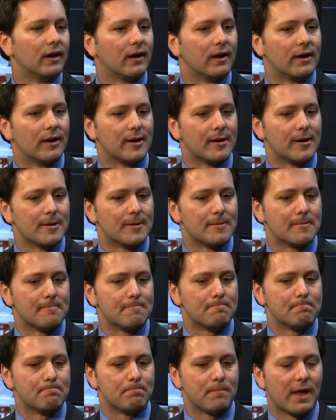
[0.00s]
um,
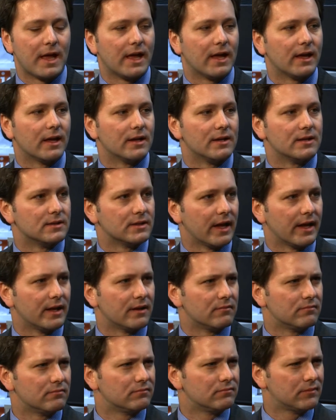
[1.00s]
and,
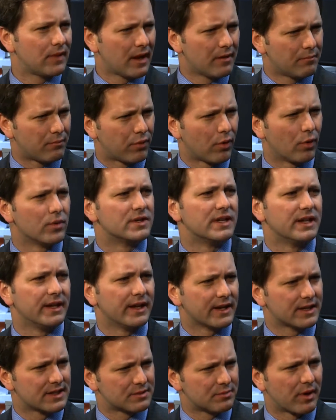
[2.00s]
and, and protein
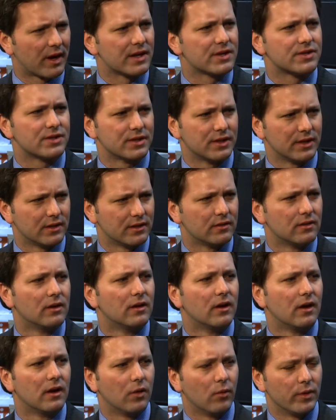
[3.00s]
expression,
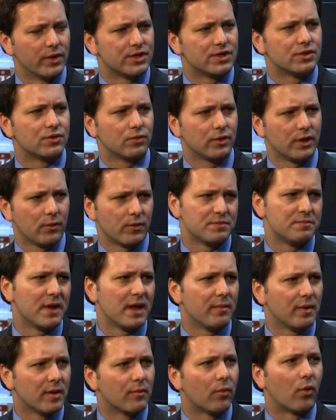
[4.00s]
which, you know, which
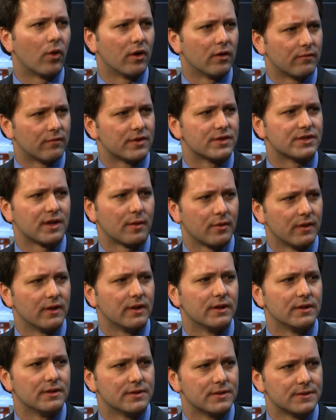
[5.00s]
may be important for some of
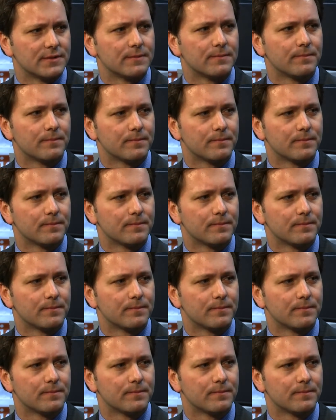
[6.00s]
these.